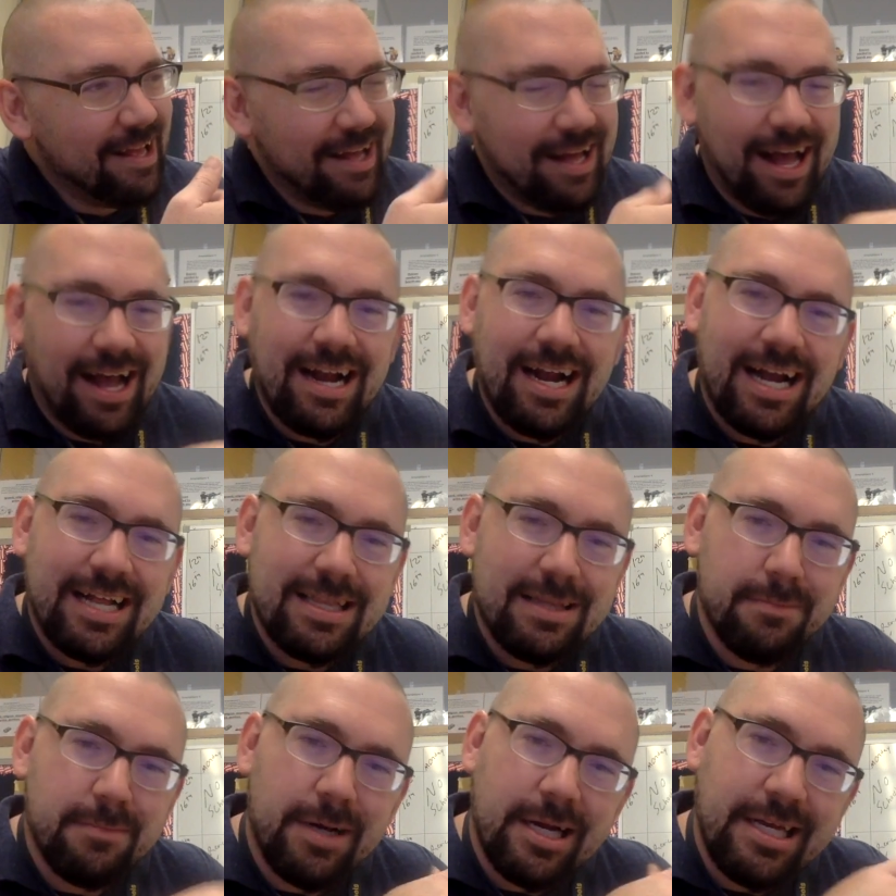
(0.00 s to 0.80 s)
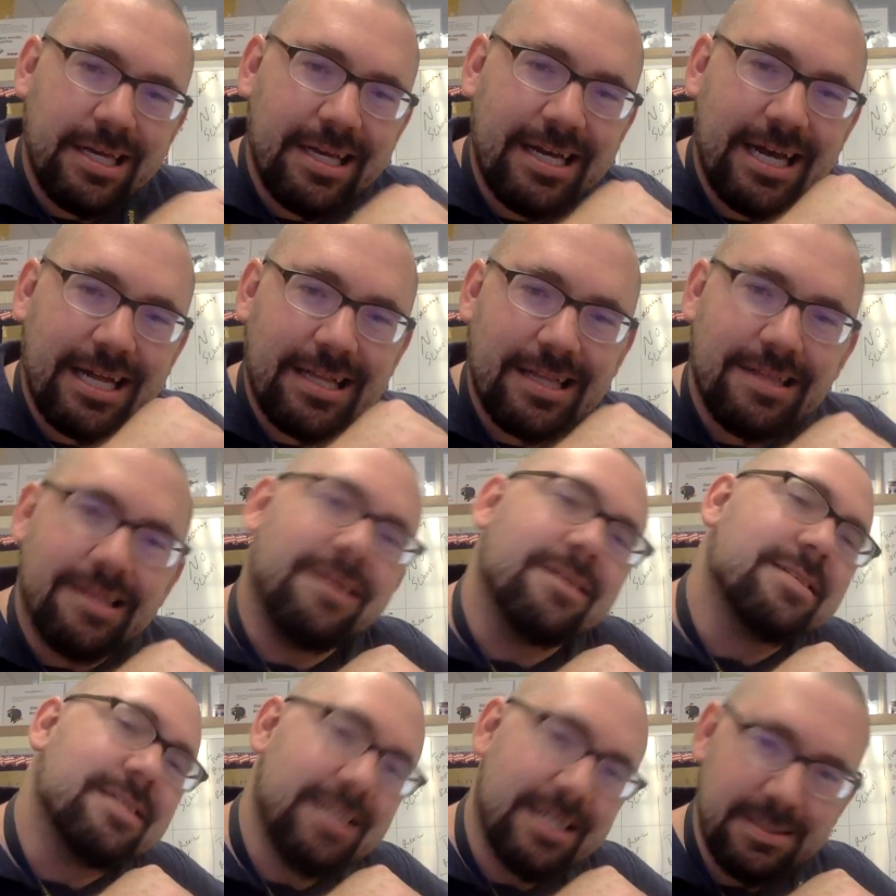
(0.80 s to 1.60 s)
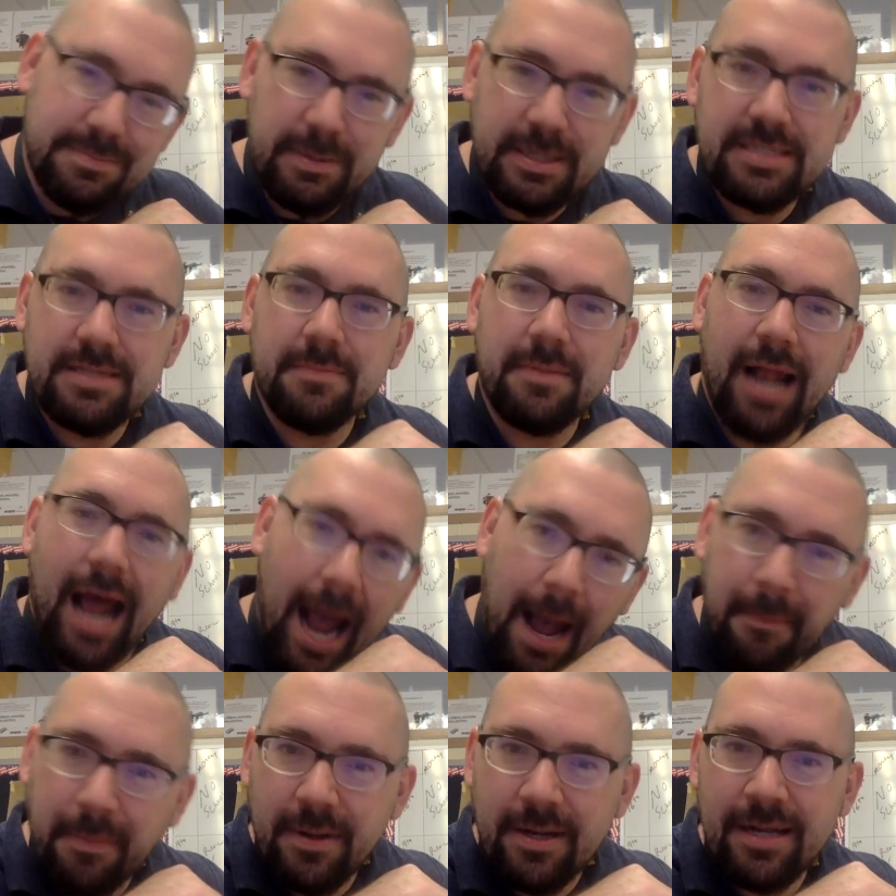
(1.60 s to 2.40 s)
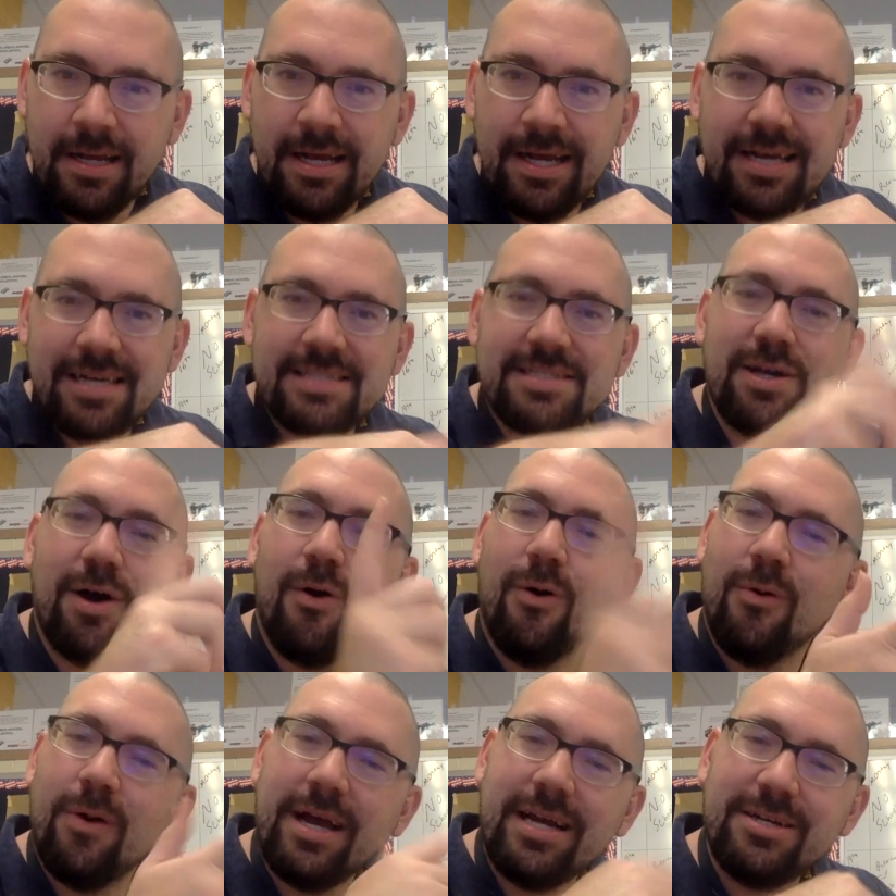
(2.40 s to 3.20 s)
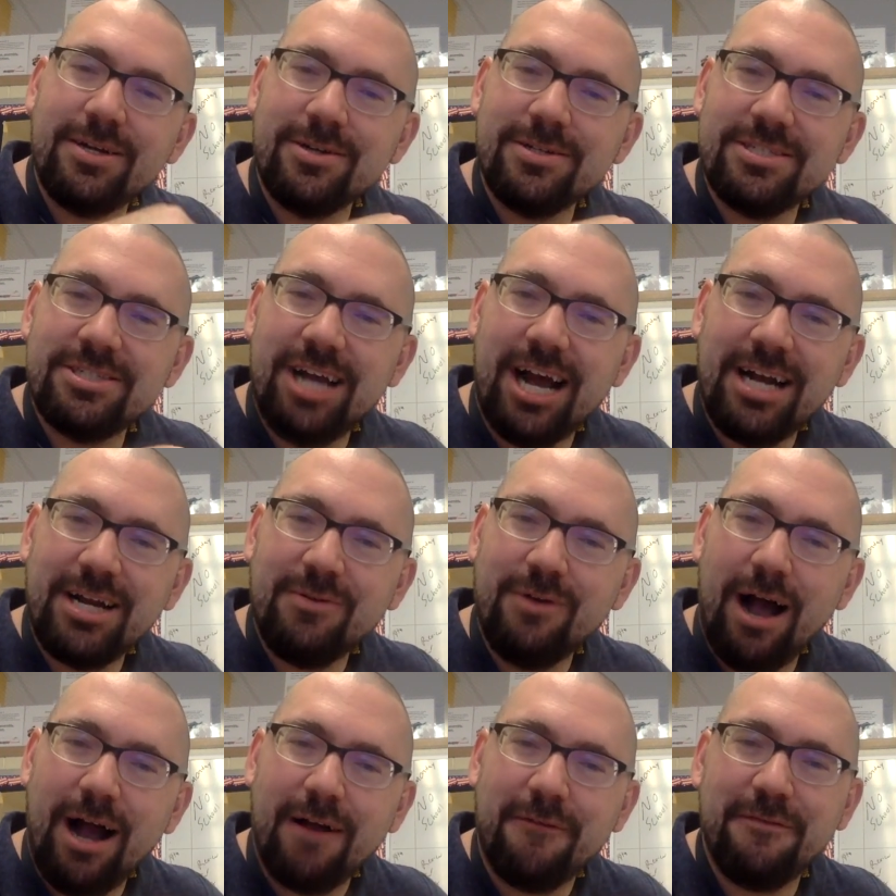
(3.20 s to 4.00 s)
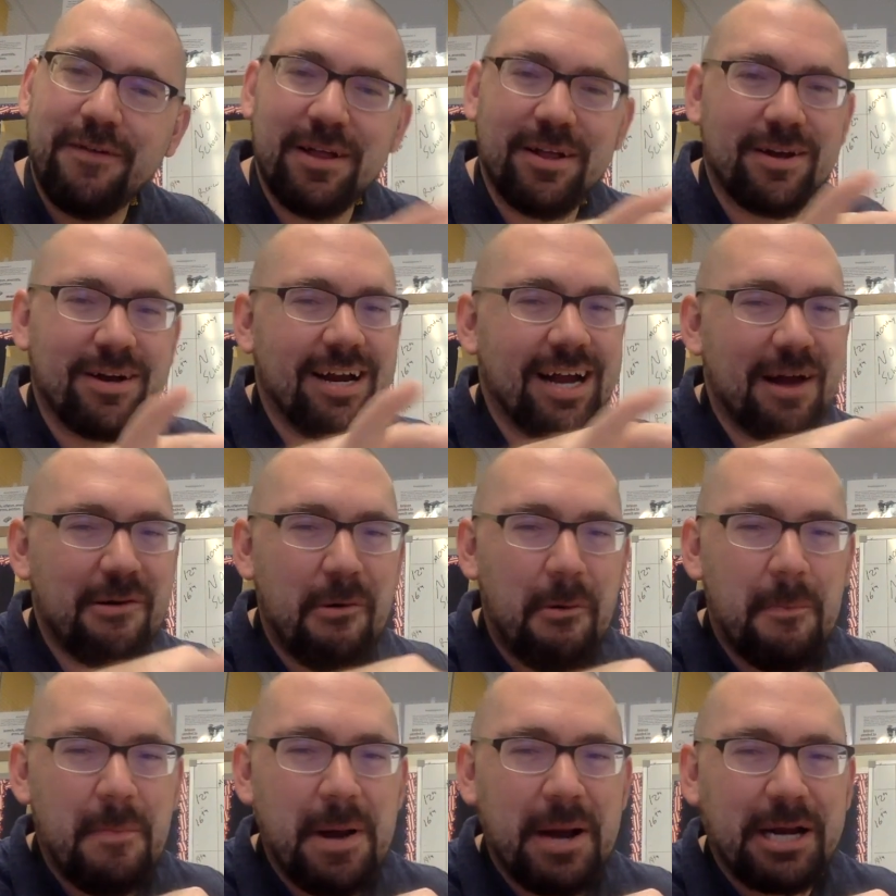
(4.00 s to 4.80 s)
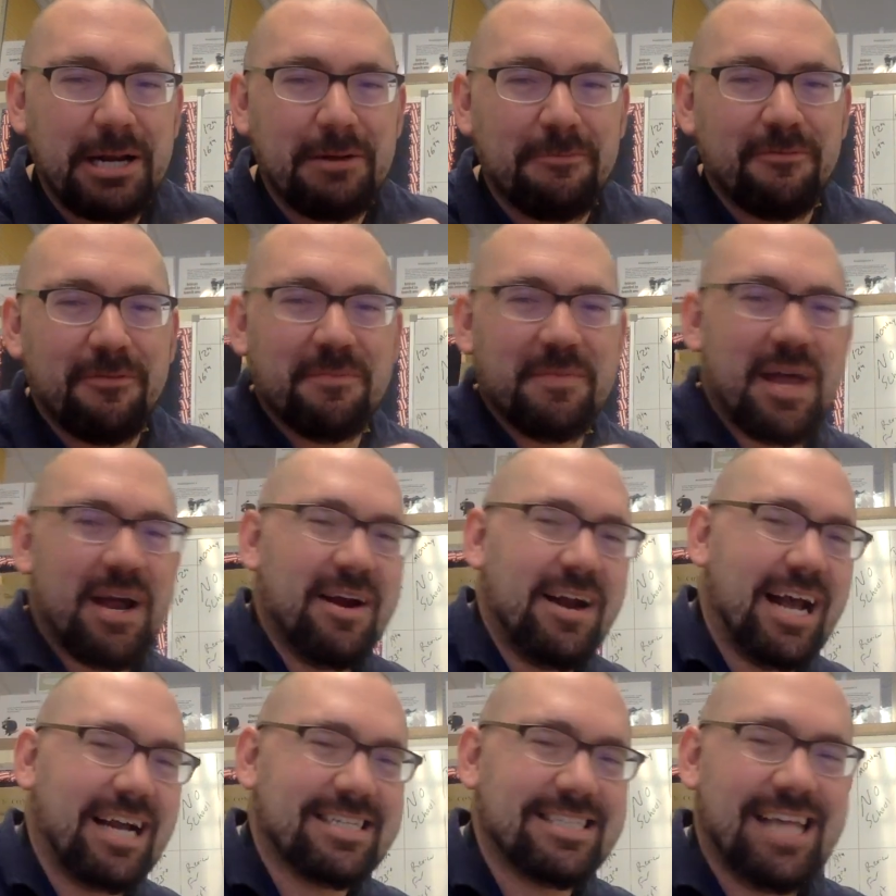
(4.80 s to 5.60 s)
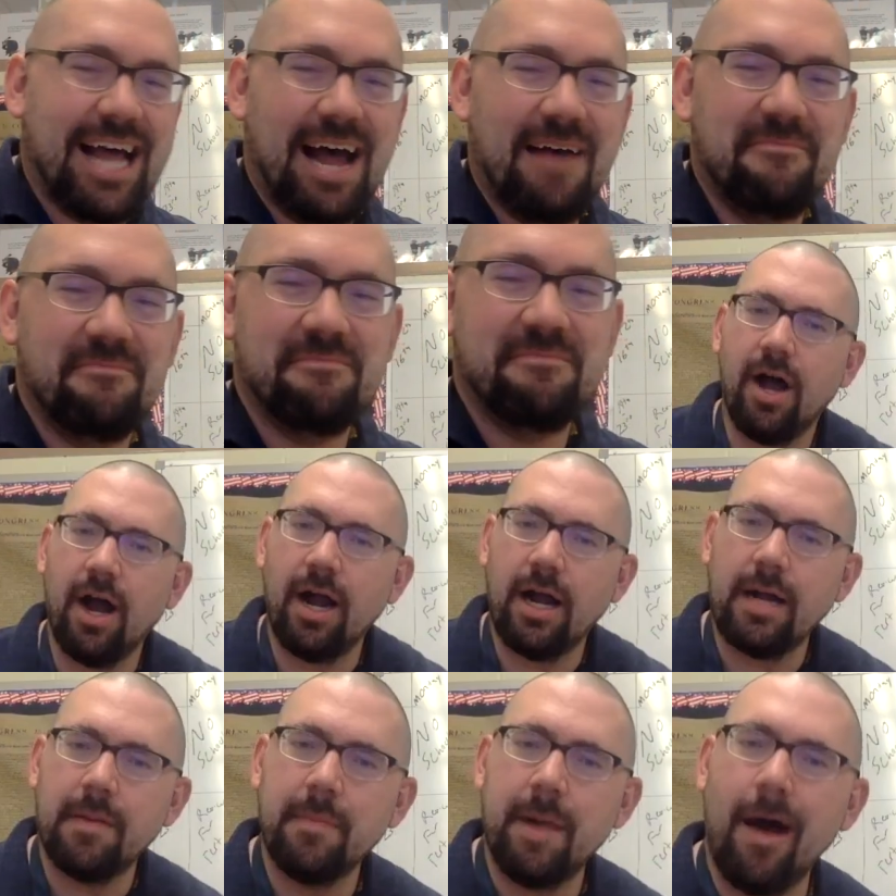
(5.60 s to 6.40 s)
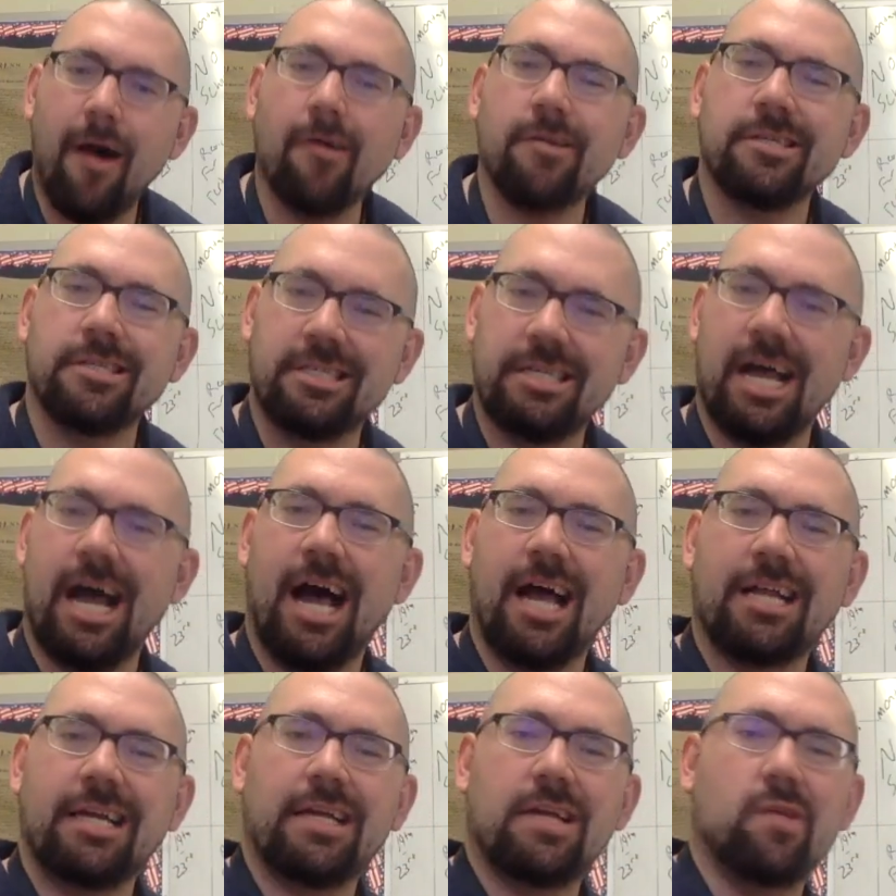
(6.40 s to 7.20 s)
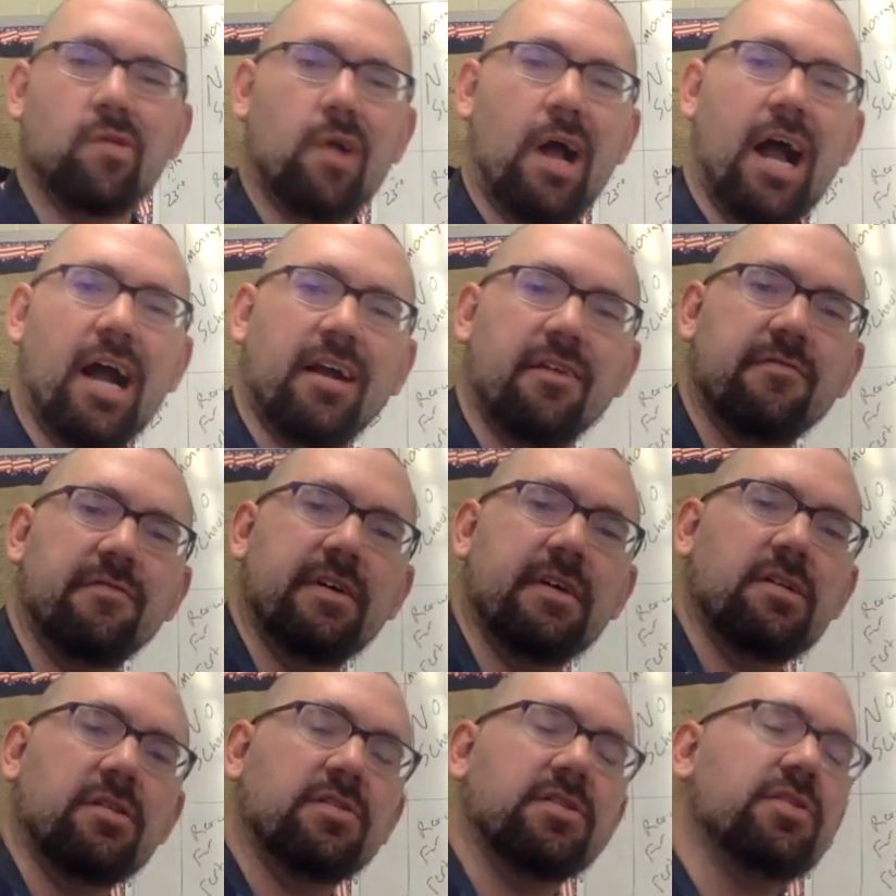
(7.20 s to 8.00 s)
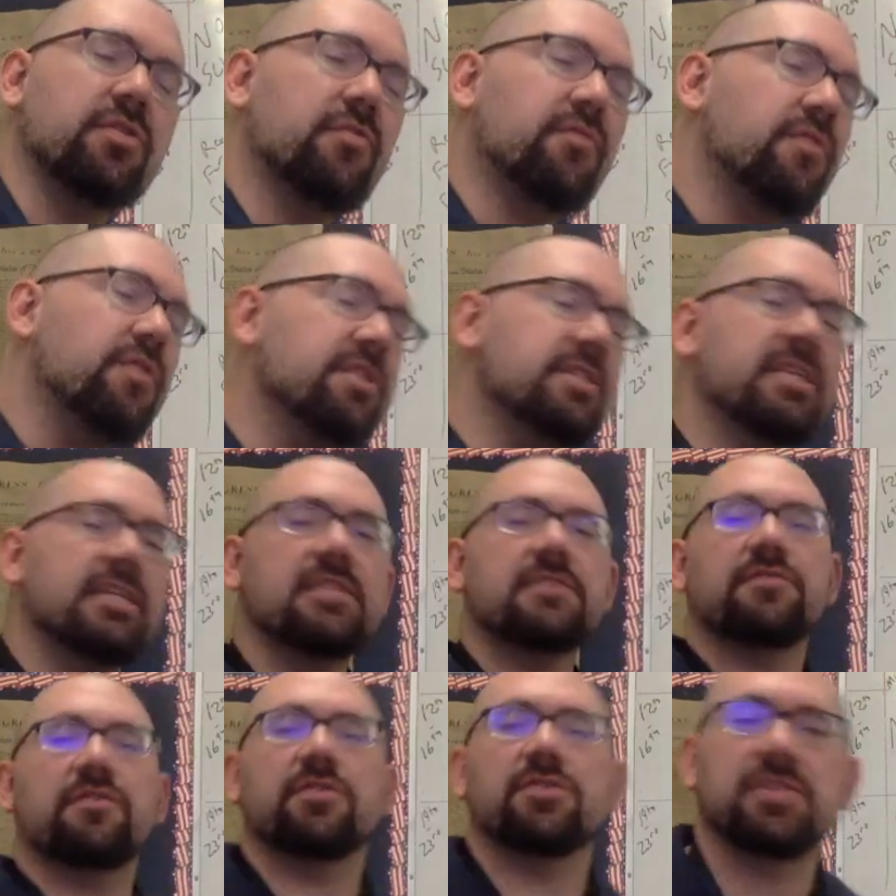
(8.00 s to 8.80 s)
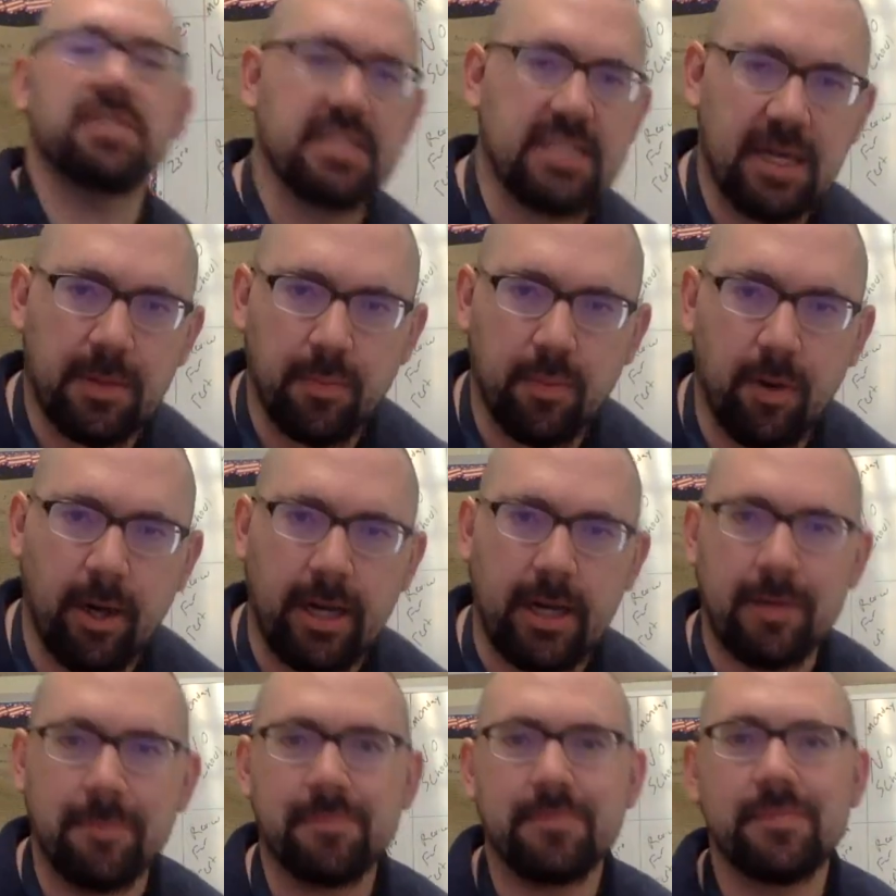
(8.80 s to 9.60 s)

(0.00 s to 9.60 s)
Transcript: I got the money, you got the looks, let's make something happen. So he turns to John D. Rockefeller, and we'll pick it up from there next time. About John D. Rockefeller. So first things first, his upbringing.